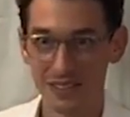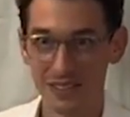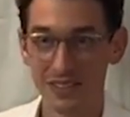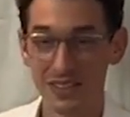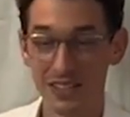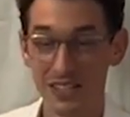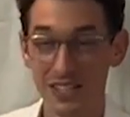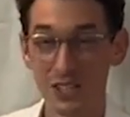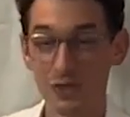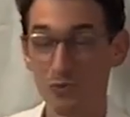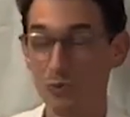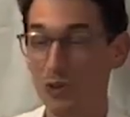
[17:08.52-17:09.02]

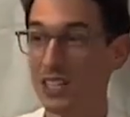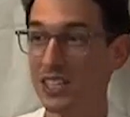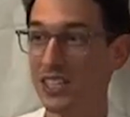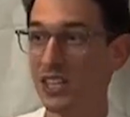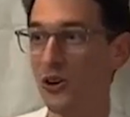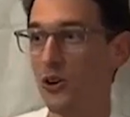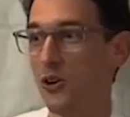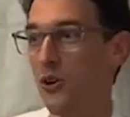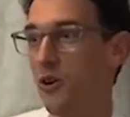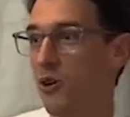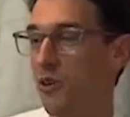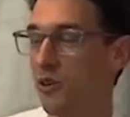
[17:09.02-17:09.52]
That's why they
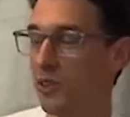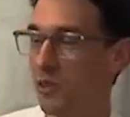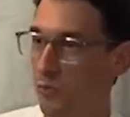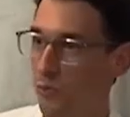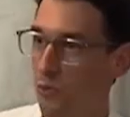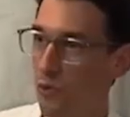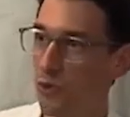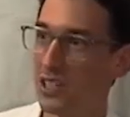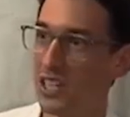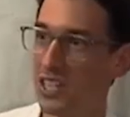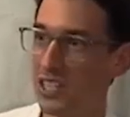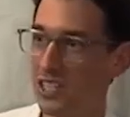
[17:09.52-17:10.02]
call, the
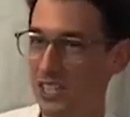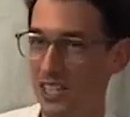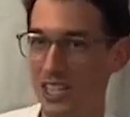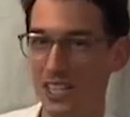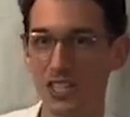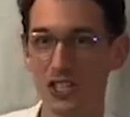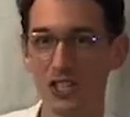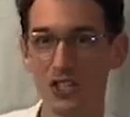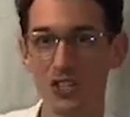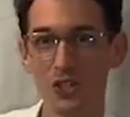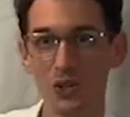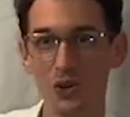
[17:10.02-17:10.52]
Buddha
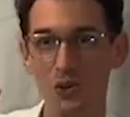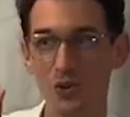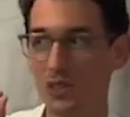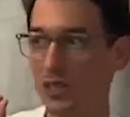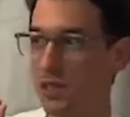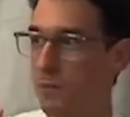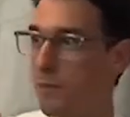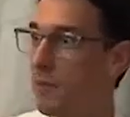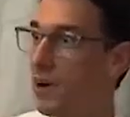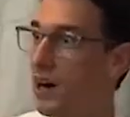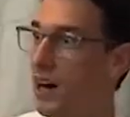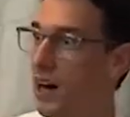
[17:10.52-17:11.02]
says,
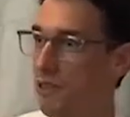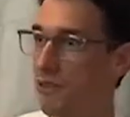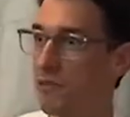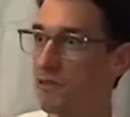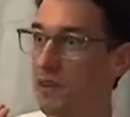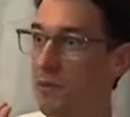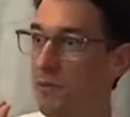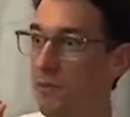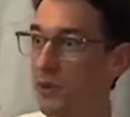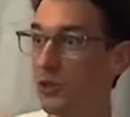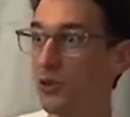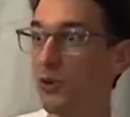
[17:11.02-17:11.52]
the path of
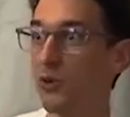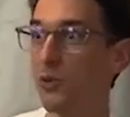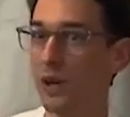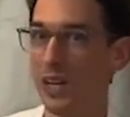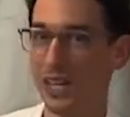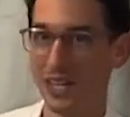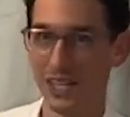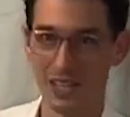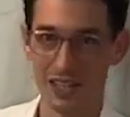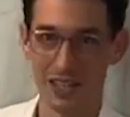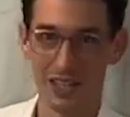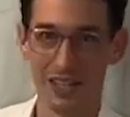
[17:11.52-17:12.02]
the middle
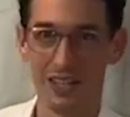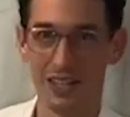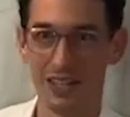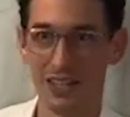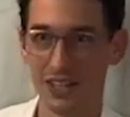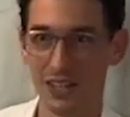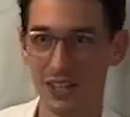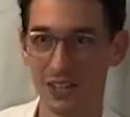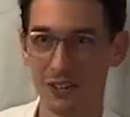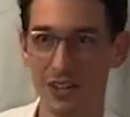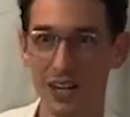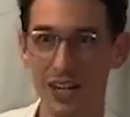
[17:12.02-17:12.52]
way,
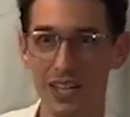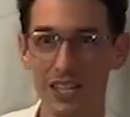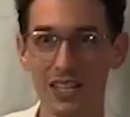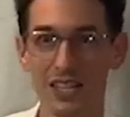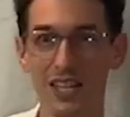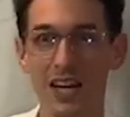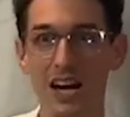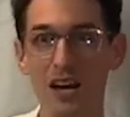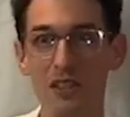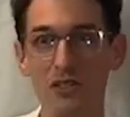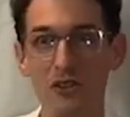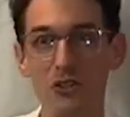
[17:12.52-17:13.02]
right?
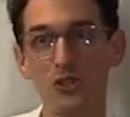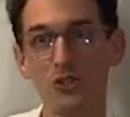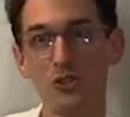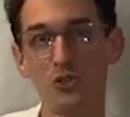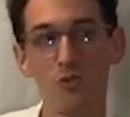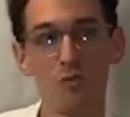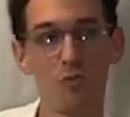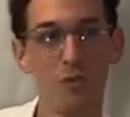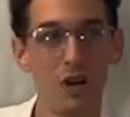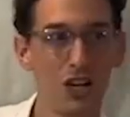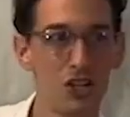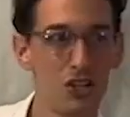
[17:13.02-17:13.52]
Neither
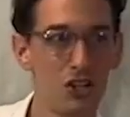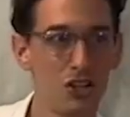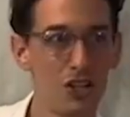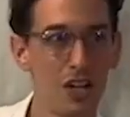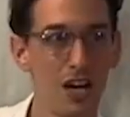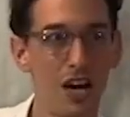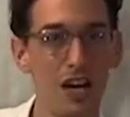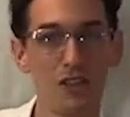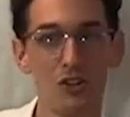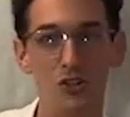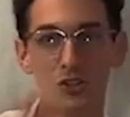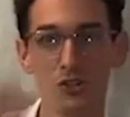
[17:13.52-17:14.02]
too much,
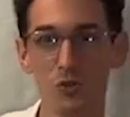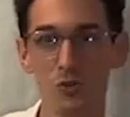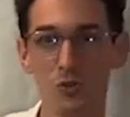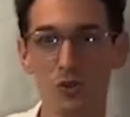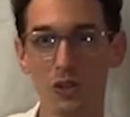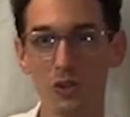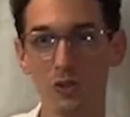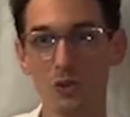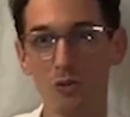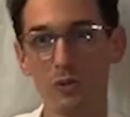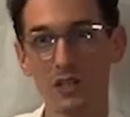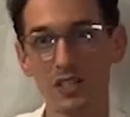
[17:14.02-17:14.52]
neither too
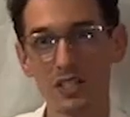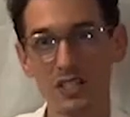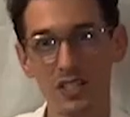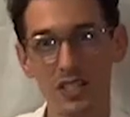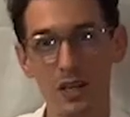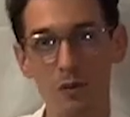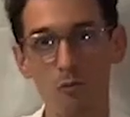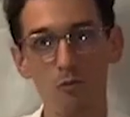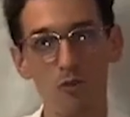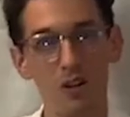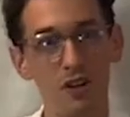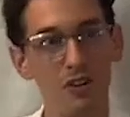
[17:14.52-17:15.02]
little, but
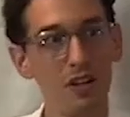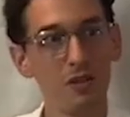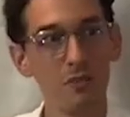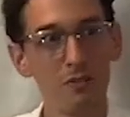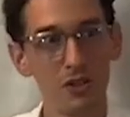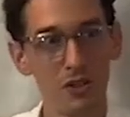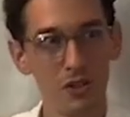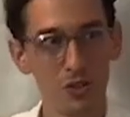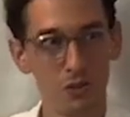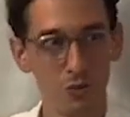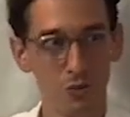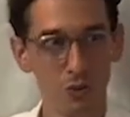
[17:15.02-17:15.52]
somewhere in
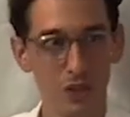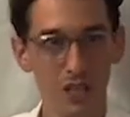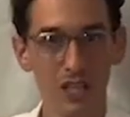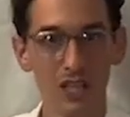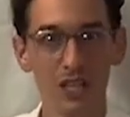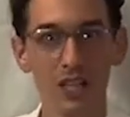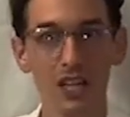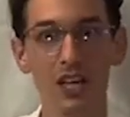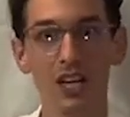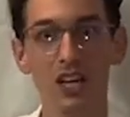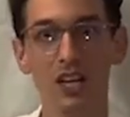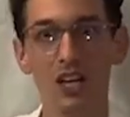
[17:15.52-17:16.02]

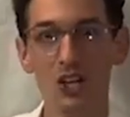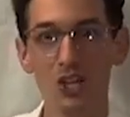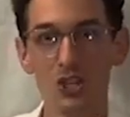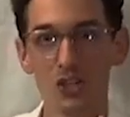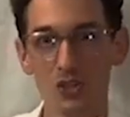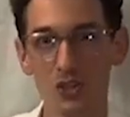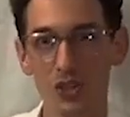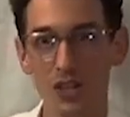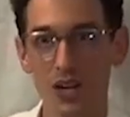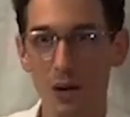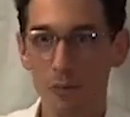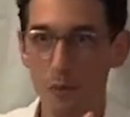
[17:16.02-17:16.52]
between,
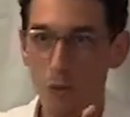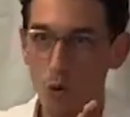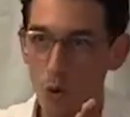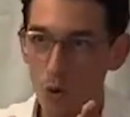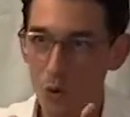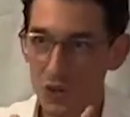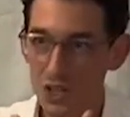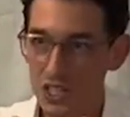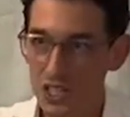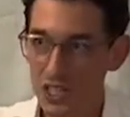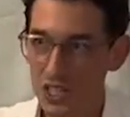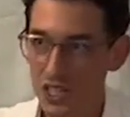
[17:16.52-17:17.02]
so that I'm
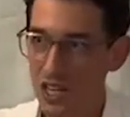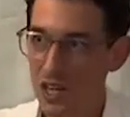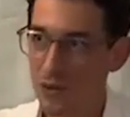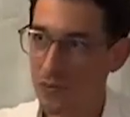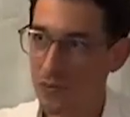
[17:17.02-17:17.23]
always